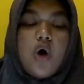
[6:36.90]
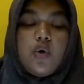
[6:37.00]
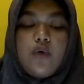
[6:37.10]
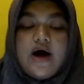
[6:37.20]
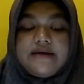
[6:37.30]

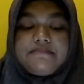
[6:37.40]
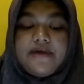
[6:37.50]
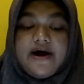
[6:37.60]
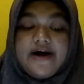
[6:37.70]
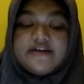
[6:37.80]
One
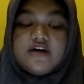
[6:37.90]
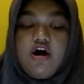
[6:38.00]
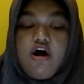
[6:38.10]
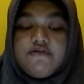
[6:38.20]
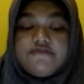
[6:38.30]
mark
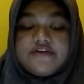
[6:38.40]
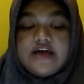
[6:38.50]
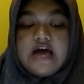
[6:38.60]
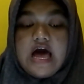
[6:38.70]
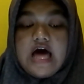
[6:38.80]
of
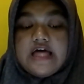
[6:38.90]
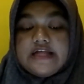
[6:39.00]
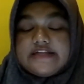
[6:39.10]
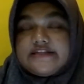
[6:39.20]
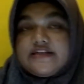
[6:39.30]

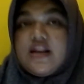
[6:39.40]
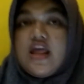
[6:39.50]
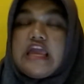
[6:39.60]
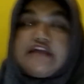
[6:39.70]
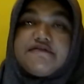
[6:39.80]
an
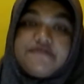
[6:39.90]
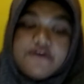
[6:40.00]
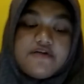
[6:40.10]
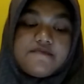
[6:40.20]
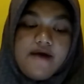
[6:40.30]

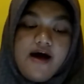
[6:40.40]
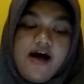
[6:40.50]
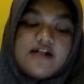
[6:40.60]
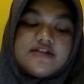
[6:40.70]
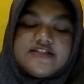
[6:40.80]

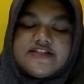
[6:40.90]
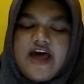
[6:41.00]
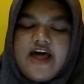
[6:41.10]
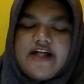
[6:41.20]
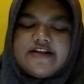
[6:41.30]
informal
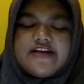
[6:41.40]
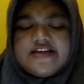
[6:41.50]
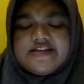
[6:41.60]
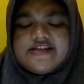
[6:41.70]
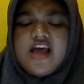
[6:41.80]
style
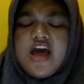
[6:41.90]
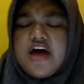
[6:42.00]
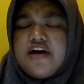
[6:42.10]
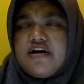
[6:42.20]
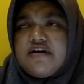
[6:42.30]
is
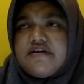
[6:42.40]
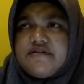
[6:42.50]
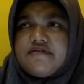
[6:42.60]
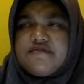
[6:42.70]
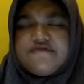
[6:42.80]

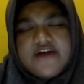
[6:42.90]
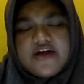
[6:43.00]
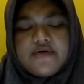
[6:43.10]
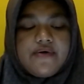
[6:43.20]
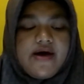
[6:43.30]
a
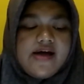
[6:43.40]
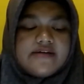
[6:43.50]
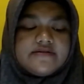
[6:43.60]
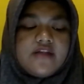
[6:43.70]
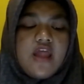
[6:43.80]
frequent
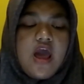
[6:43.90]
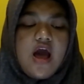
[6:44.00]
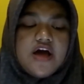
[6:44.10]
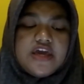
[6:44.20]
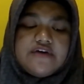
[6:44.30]

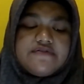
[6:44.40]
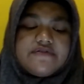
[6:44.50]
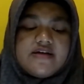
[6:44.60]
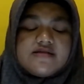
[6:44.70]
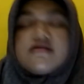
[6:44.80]

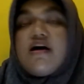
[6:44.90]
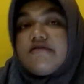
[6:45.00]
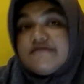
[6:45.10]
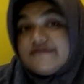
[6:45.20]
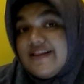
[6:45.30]
occurrence of
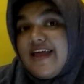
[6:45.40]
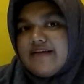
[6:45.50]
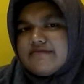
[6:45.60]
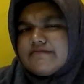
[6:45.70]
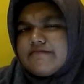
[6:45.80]
slang.
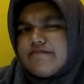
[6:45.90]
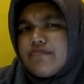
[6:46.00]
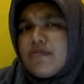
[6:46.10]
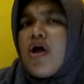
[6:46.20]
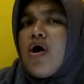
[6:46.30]

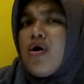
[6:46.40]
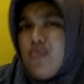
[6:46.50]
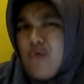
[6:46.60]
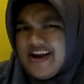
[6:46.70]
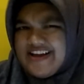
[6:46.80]

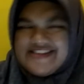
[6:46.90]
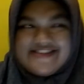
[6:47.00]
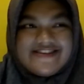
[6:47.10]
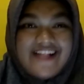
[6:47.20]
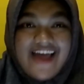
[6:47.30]
What is
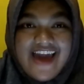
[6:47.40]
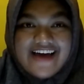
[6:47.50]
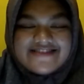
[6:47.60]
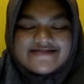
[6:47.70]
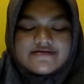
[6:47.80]
slang?